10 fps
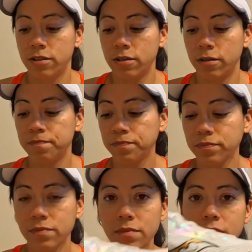So
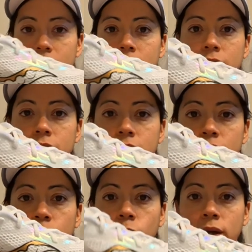
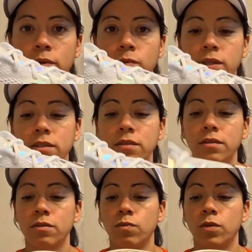the white
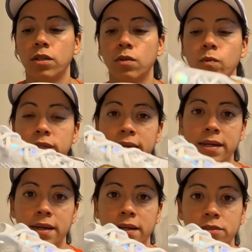ones were
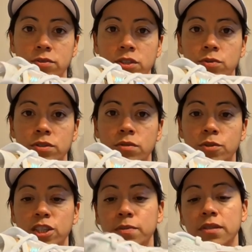$189, so these were still more
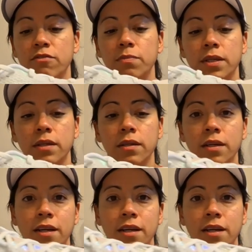expensive, but